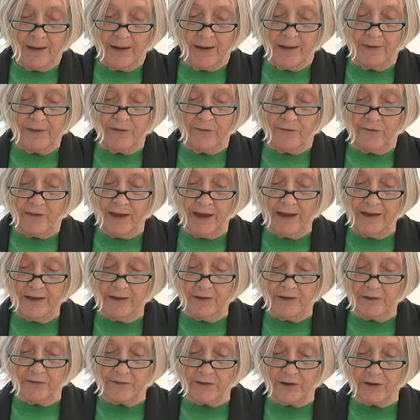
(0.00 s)
and the
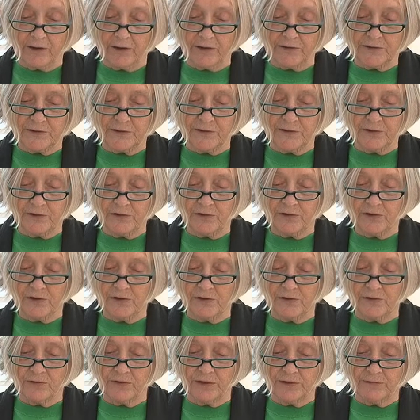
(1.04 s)
failure of the
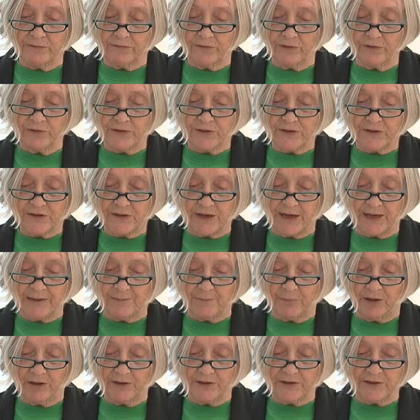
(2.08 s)
Constitution to influence state
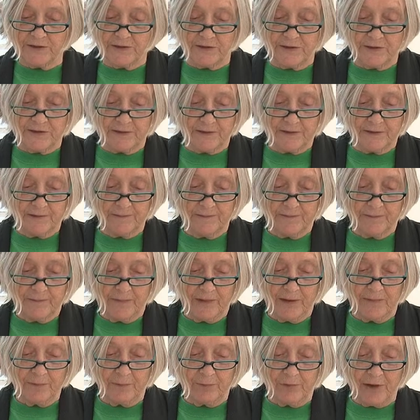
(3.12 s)
policies
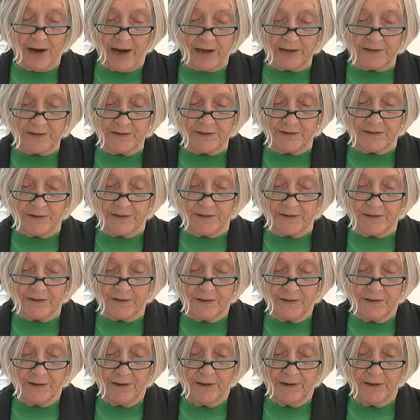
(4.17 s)
and practices.